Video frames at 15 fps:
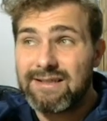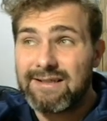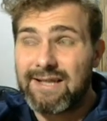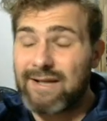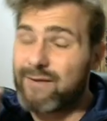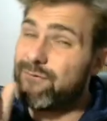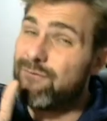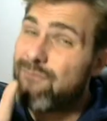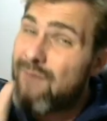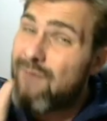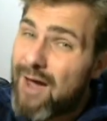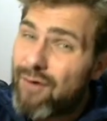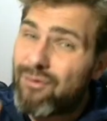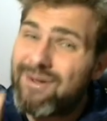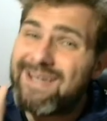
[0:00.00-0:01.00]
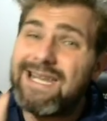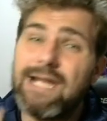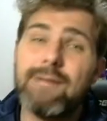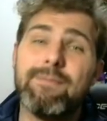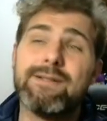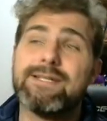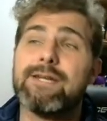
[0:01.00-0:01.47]
very
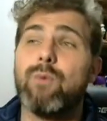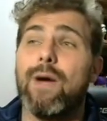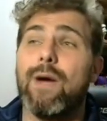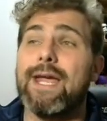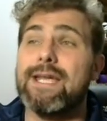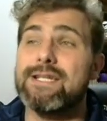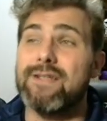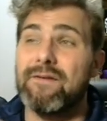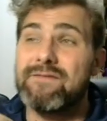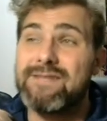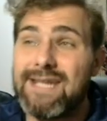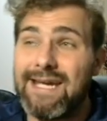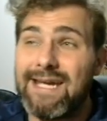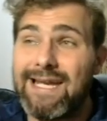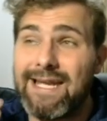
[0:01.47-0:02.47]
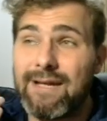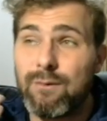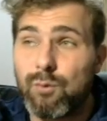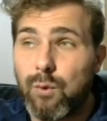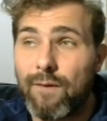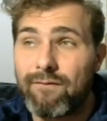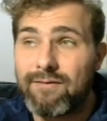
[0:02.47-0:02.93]
limited ways of
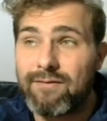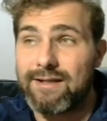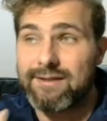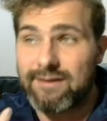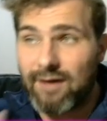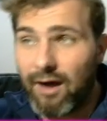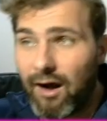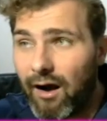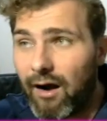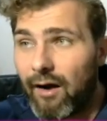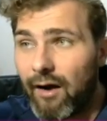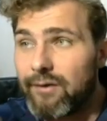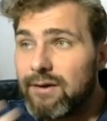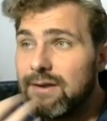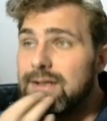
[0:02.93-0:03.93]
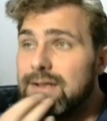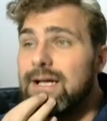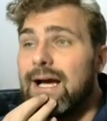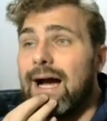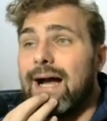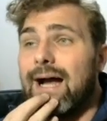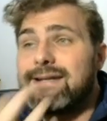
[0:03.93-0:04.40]
dealing with this card.
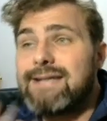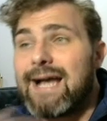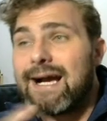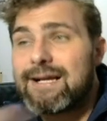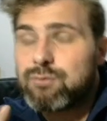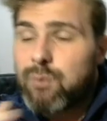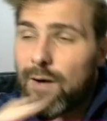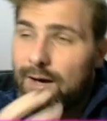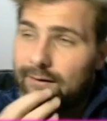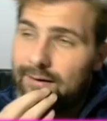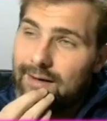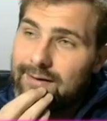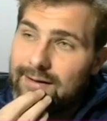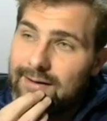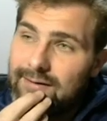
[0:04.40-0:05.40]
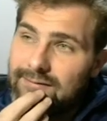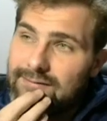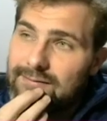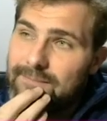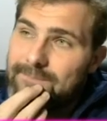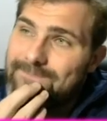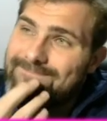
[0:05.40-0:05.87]
And that's where
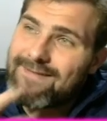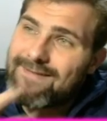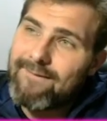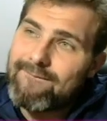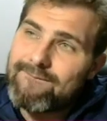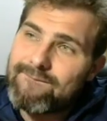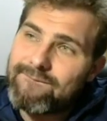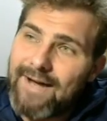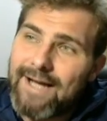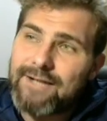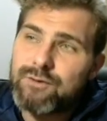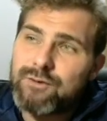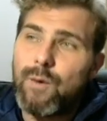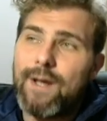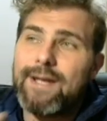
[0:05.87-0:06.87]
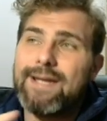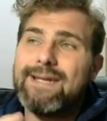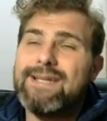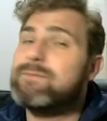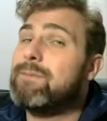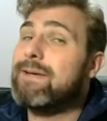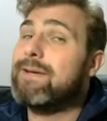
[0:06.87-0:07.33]
that's where they
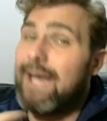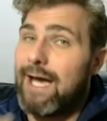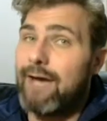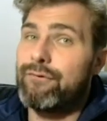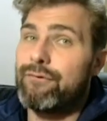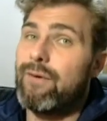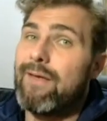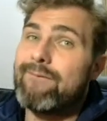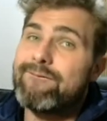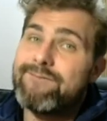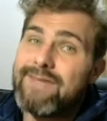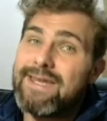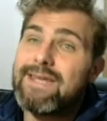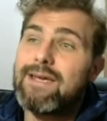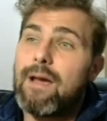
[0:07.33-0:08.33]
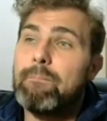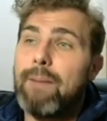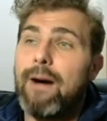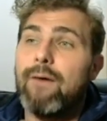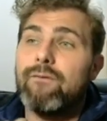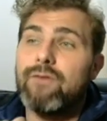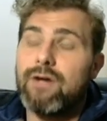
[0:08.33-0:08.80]
need to be careful and think
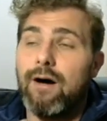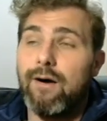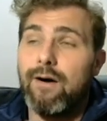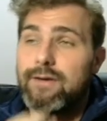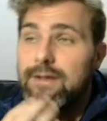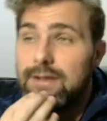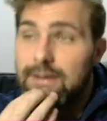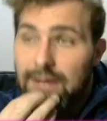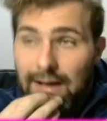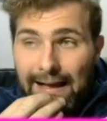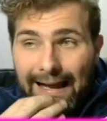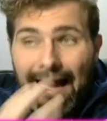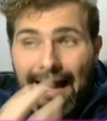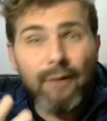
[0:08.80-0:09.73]
about the card. How